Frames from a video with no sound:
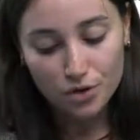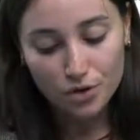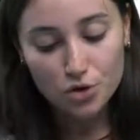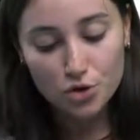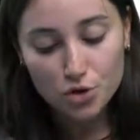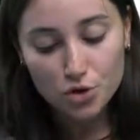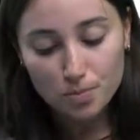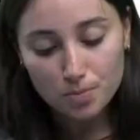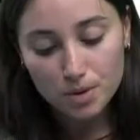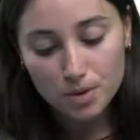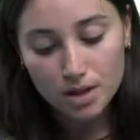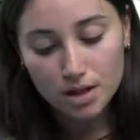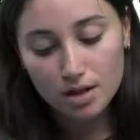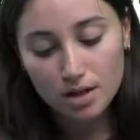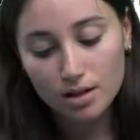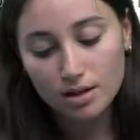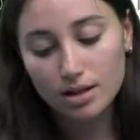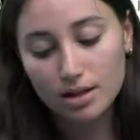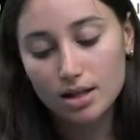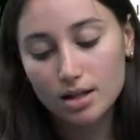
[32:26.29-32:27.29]
should be
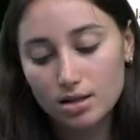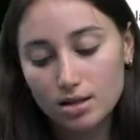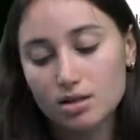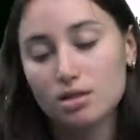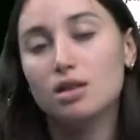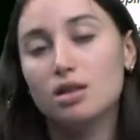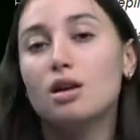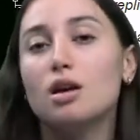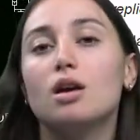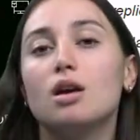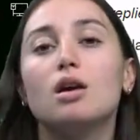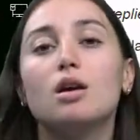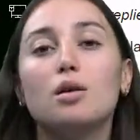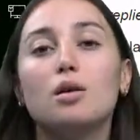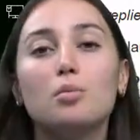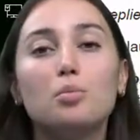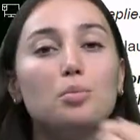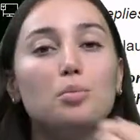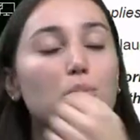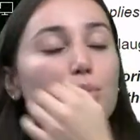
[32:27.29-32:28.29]
at least
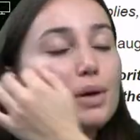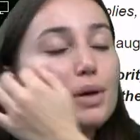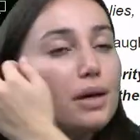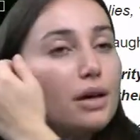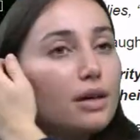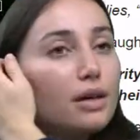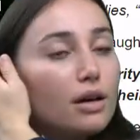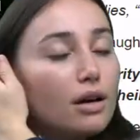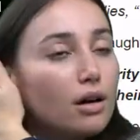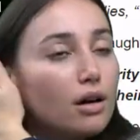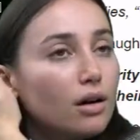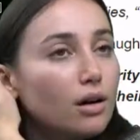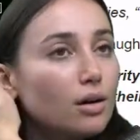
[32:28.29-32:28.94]
be